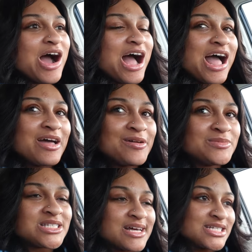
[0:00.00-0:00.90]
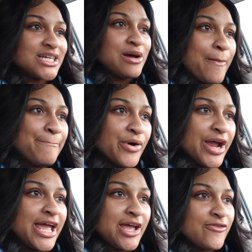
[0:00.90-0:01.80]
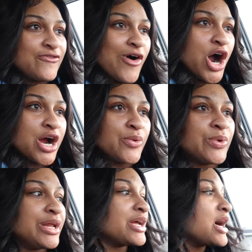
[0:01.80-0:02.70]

I am such in a brain fart when it